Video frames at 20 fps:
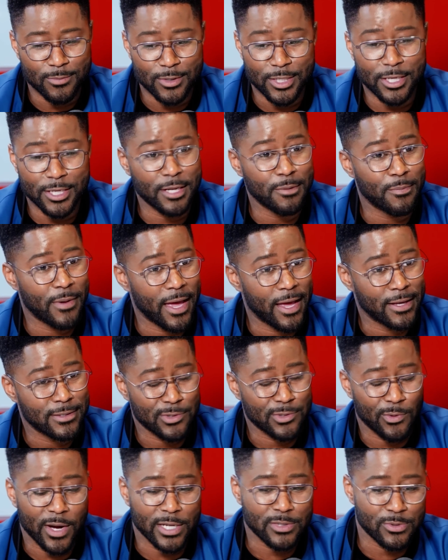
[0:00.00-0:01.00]
good and bad.
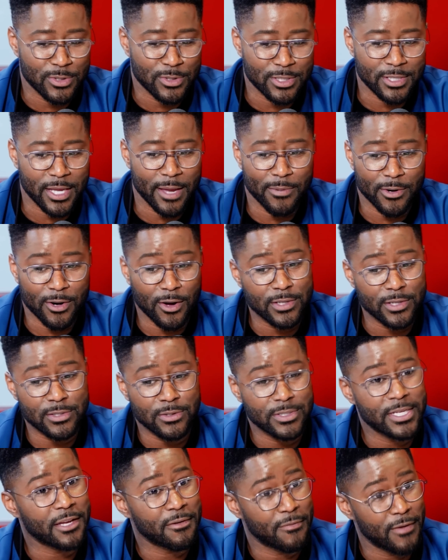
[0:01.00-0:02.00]
So watch what you say, but
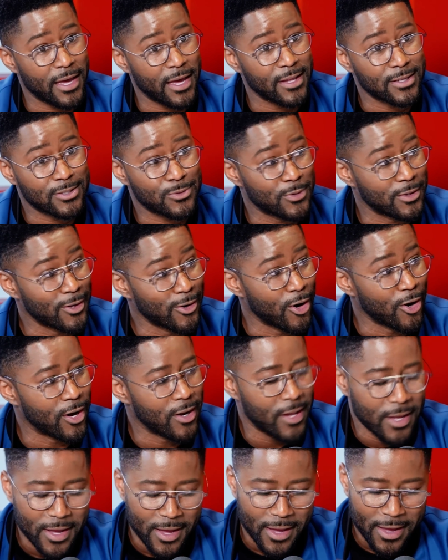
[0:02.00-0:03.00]
also take advantage when they're on.
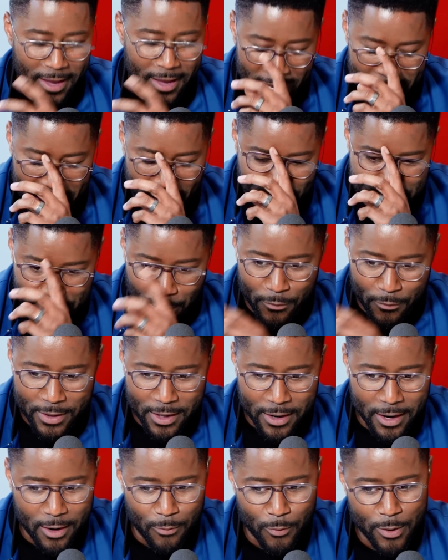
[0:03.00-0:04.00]
And I was over
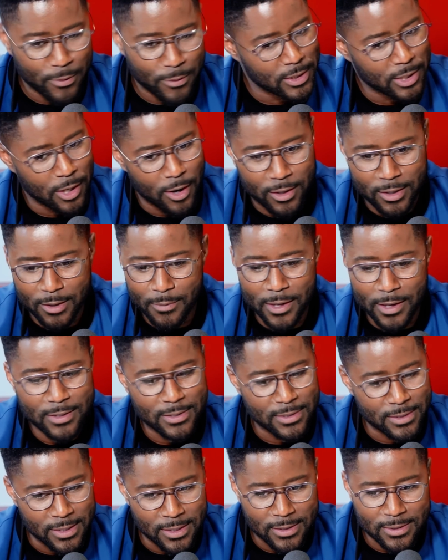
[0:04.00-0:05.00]
there and we were talking about
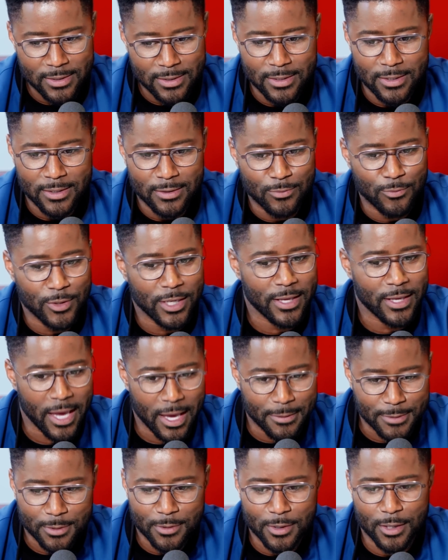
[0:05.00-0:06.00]
the season and what
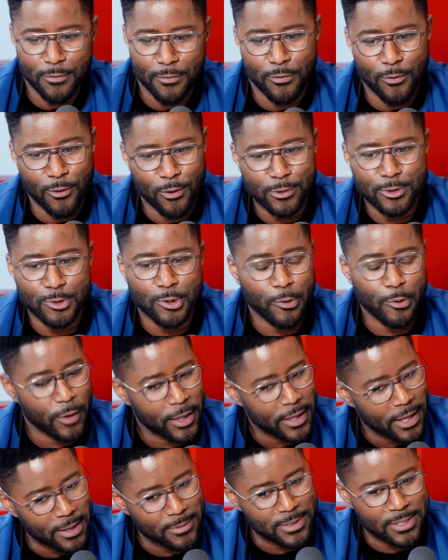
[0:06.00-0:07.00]
games I'm looking forward to and
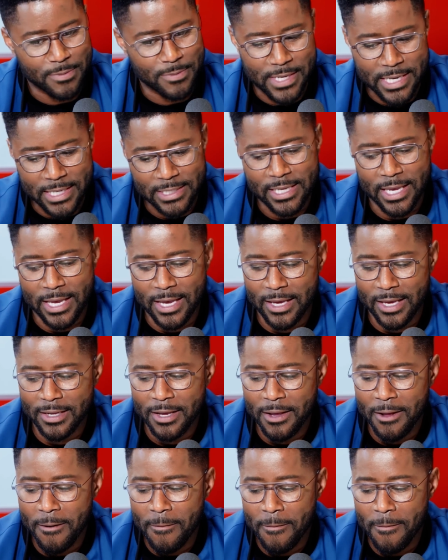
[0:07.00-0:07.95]
what games CBS had.